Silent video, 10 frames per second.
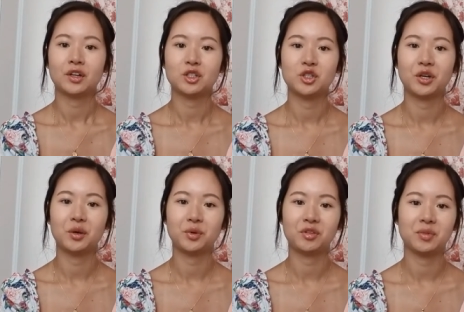I took
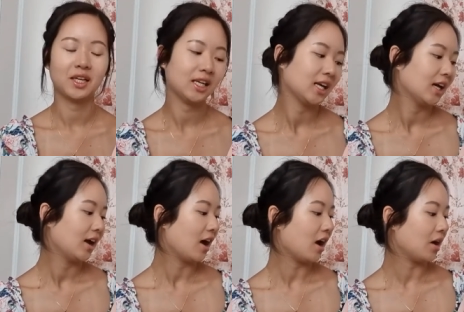it with me
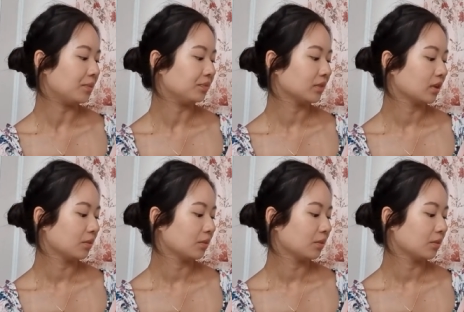um,